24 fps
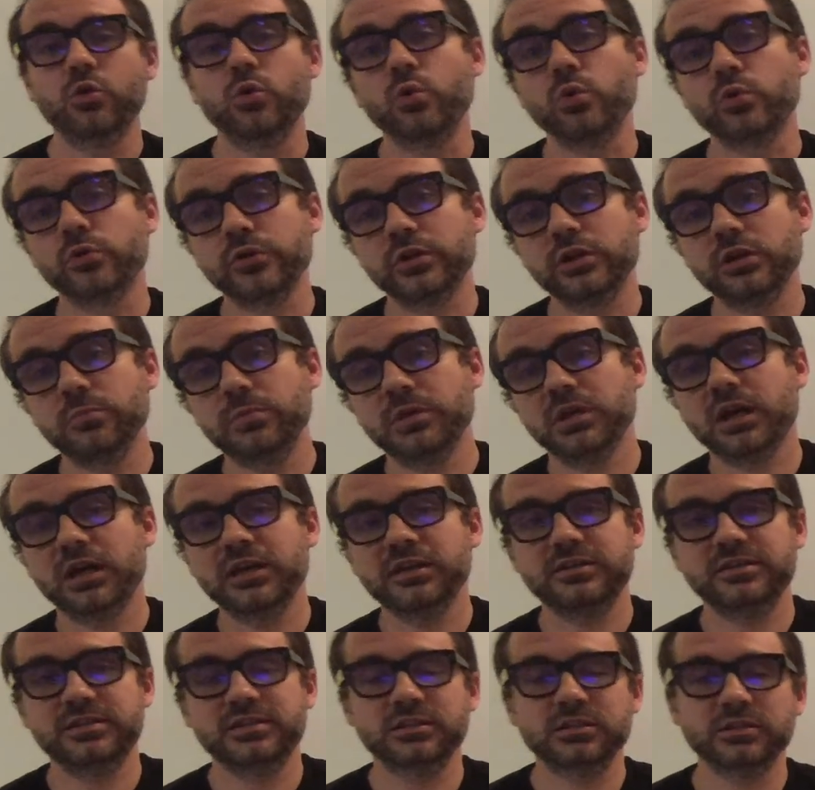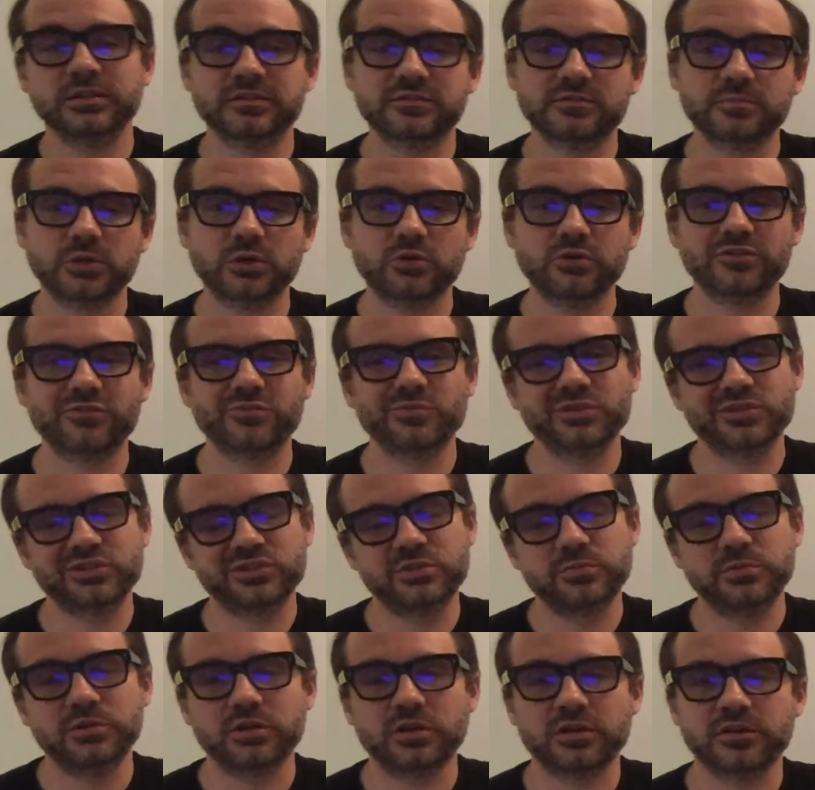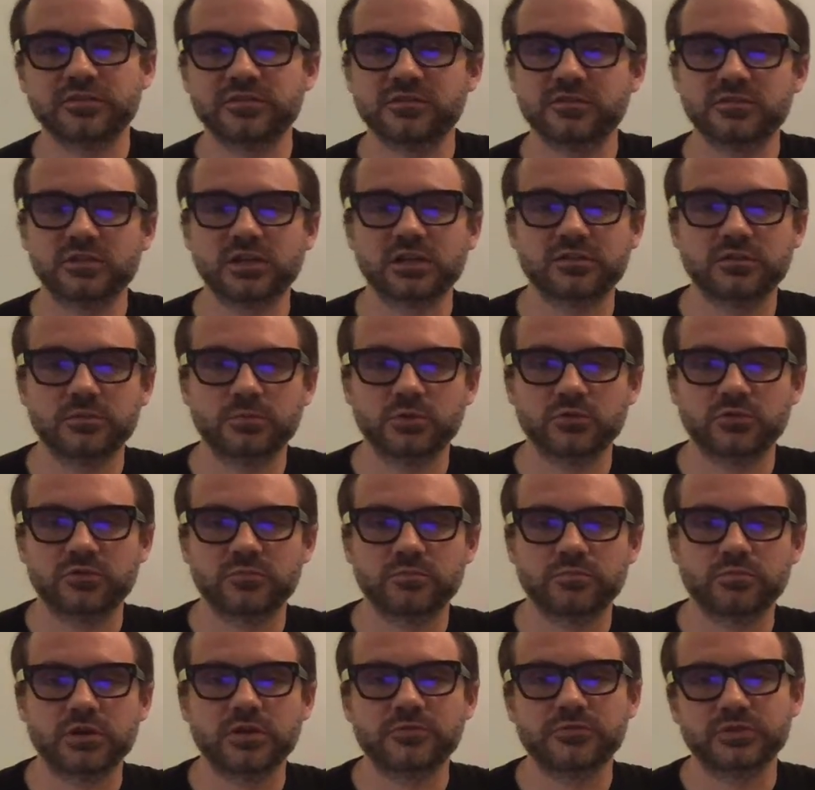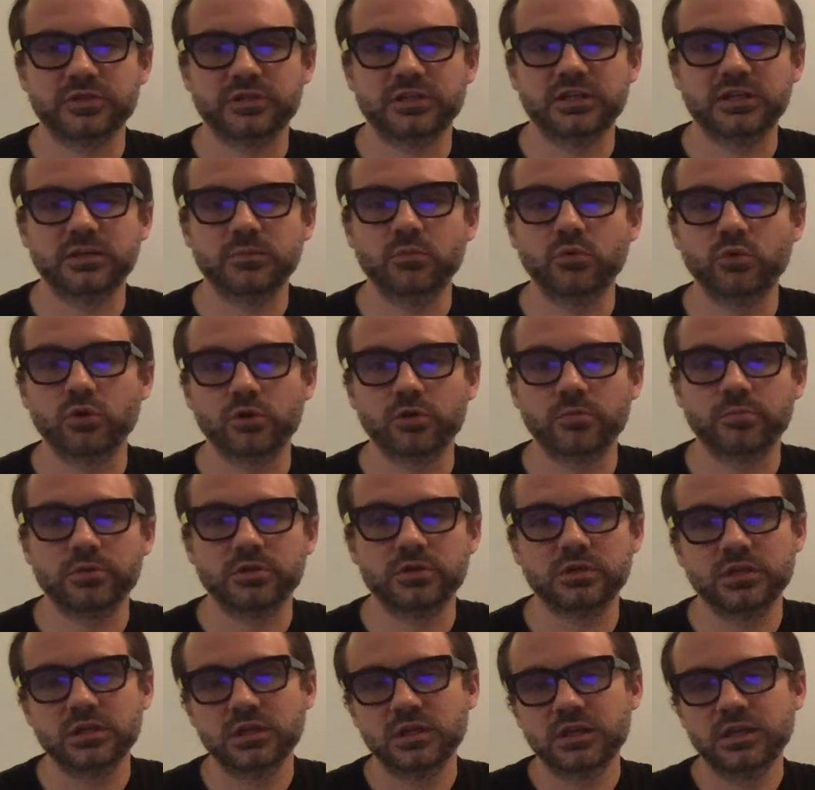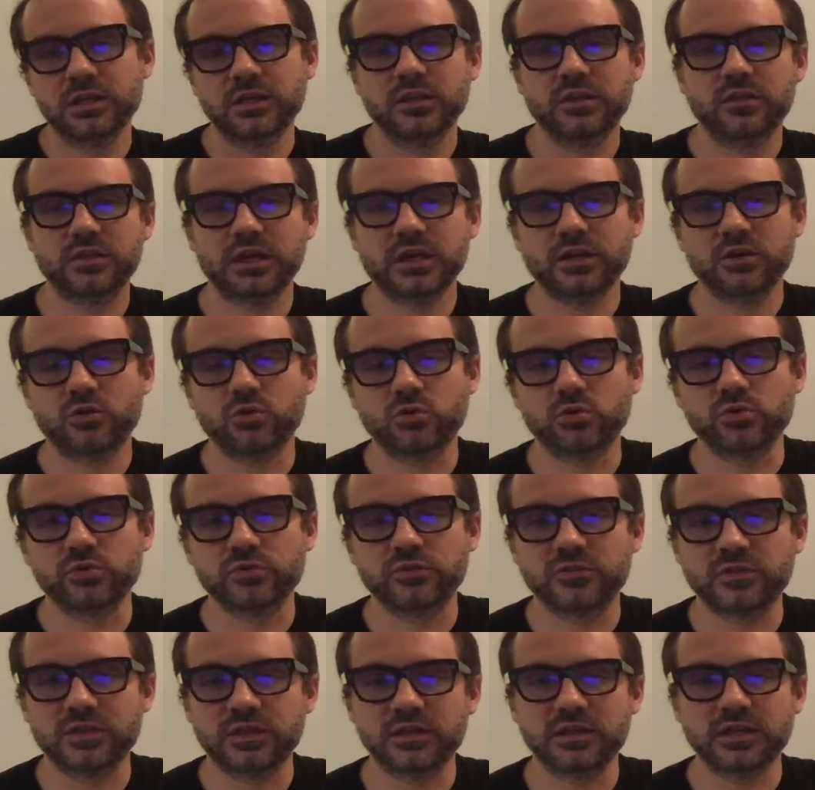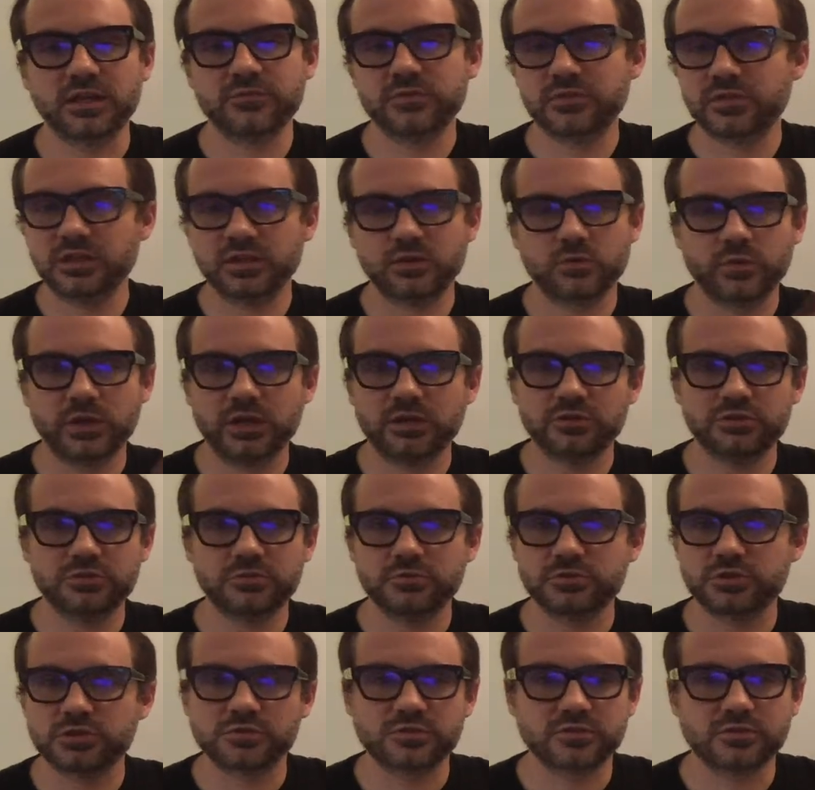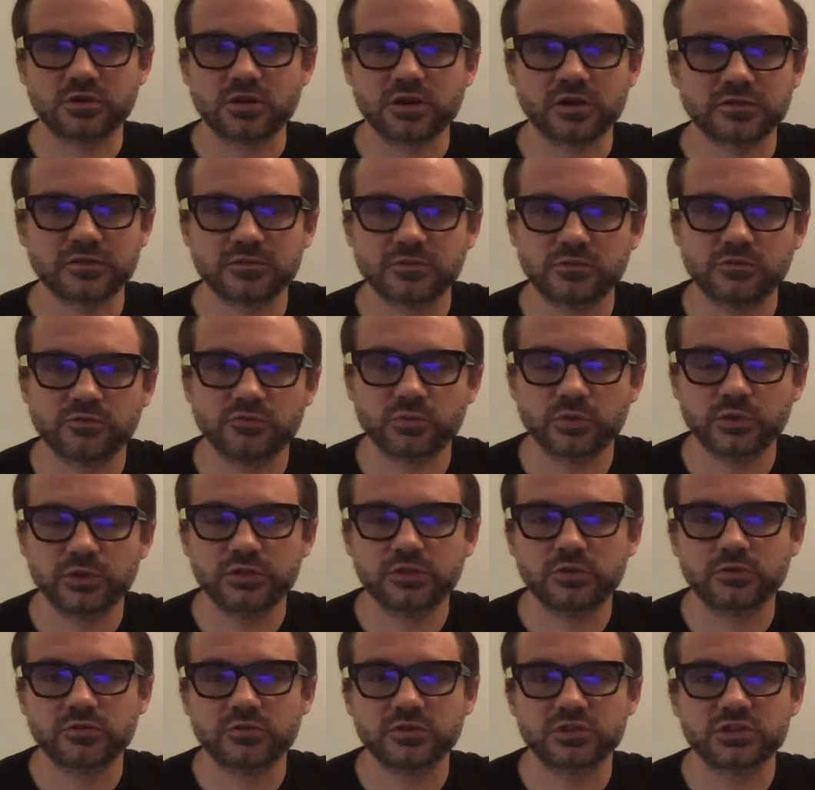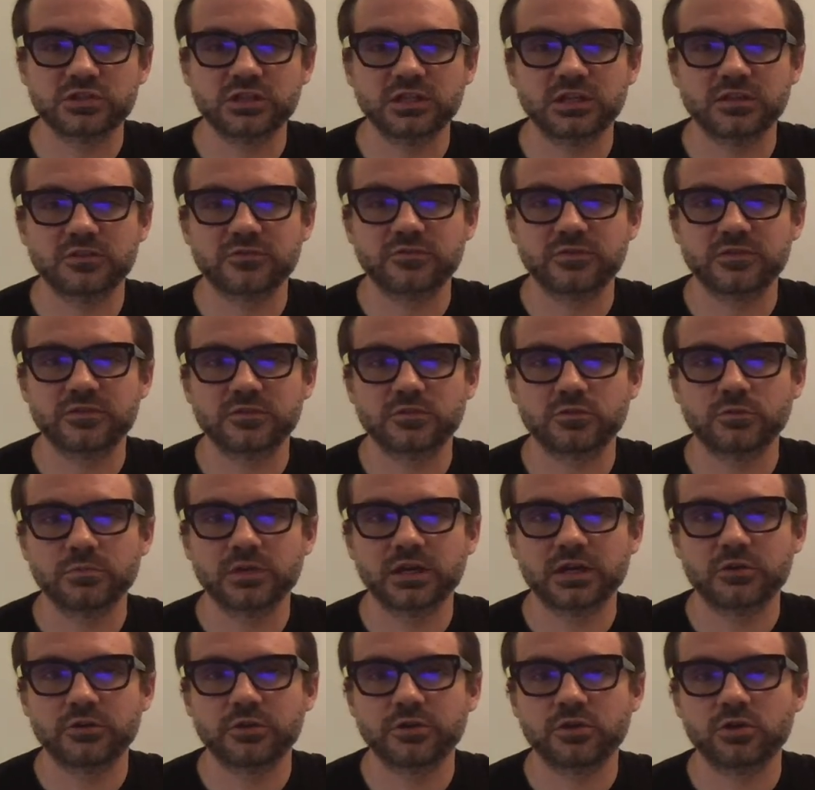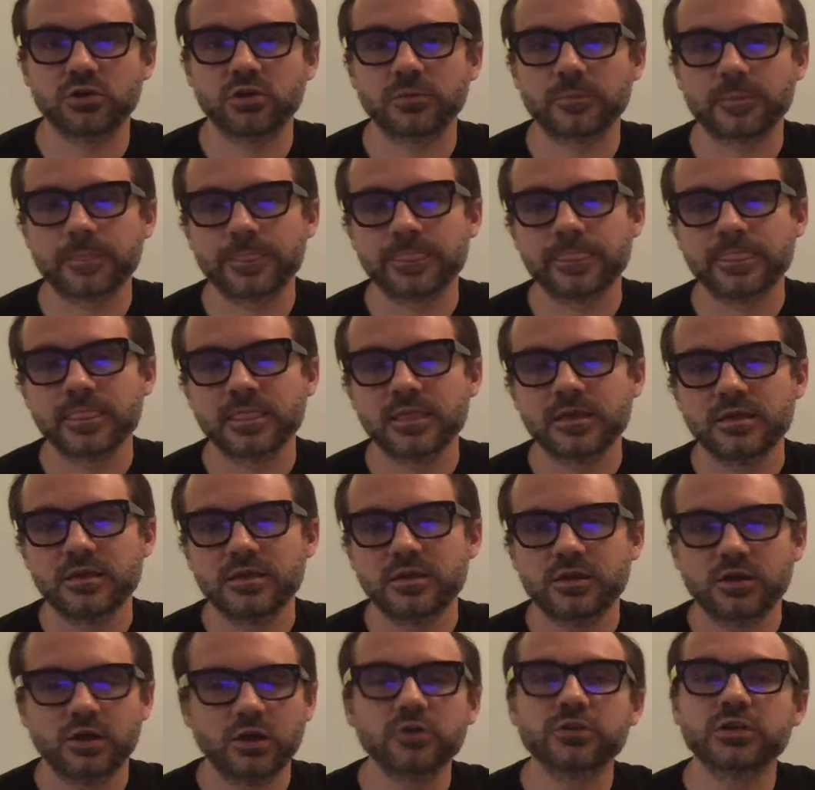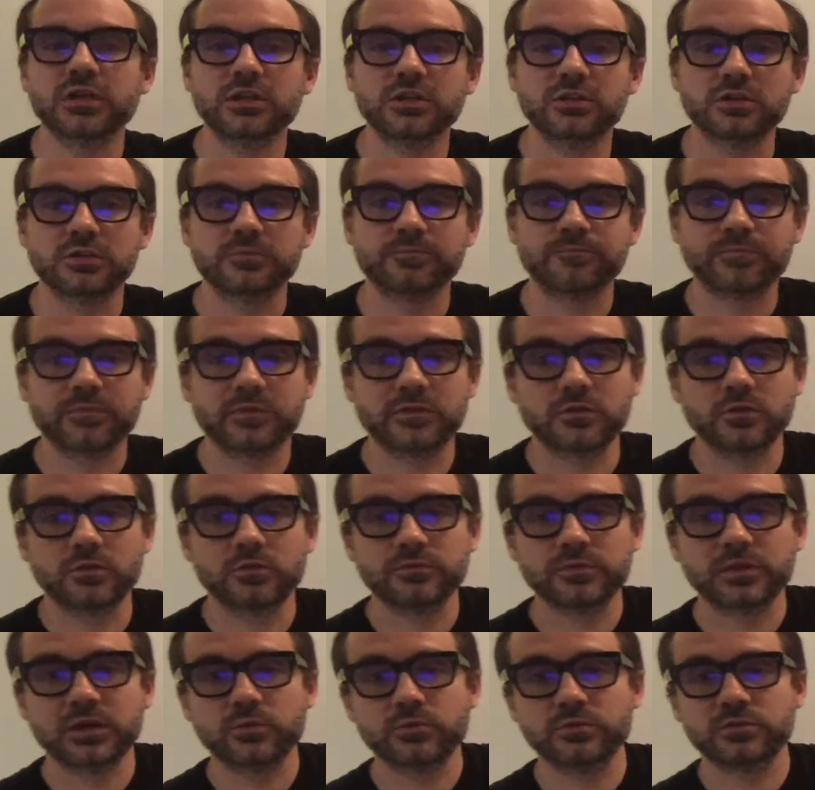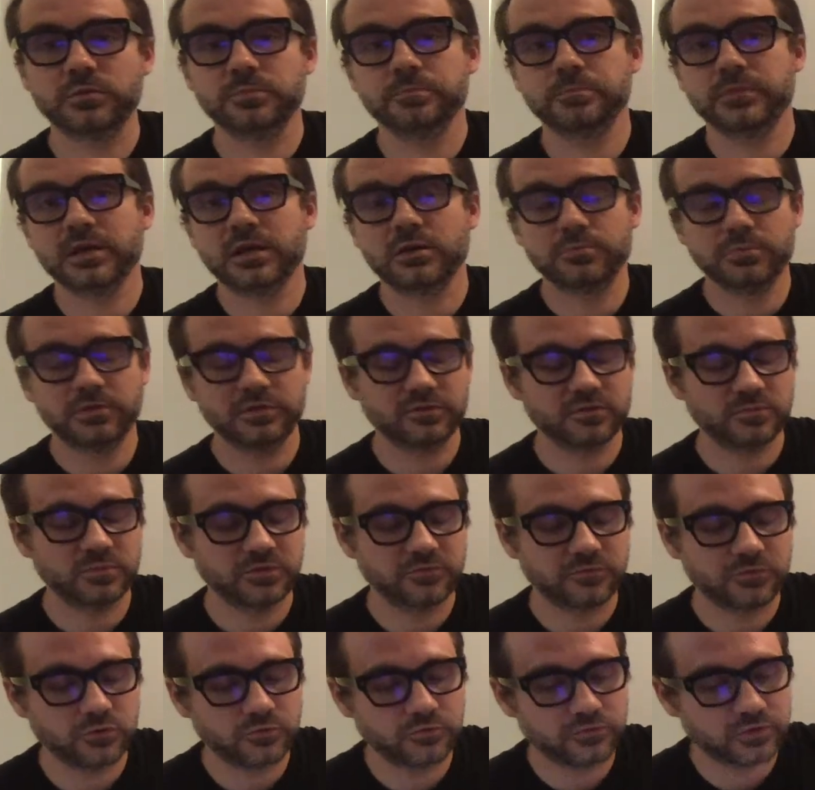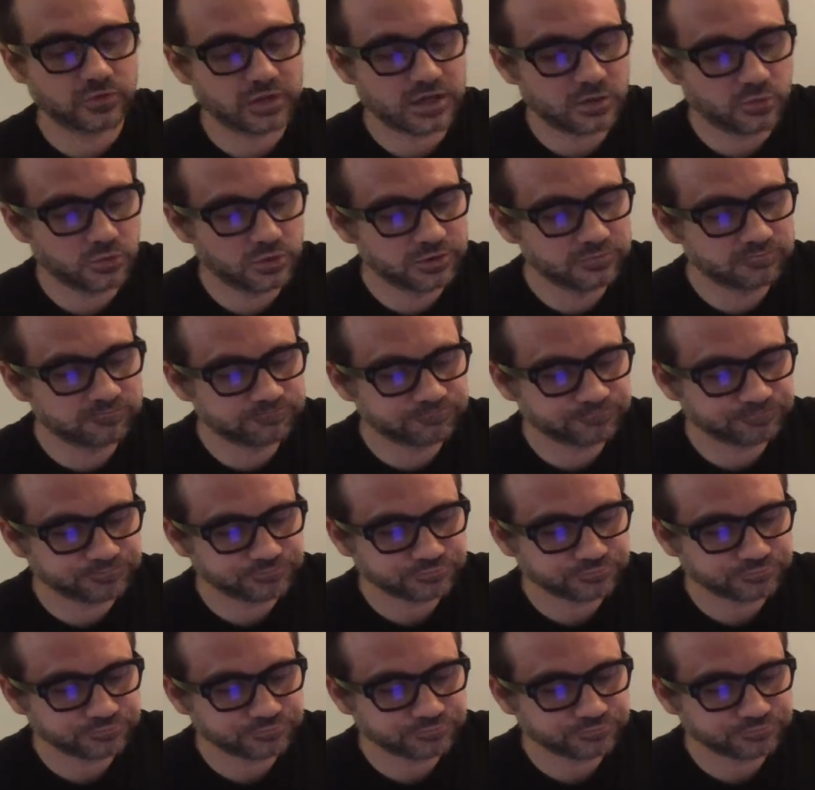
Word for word: Or they could be idealist monists, which, to be honest, is not the most prevalent anymore, but that holds that everything around you are just thoughts, and there's really no such thing as physical matter at all. Okay, good. So that would that would be some info for that one.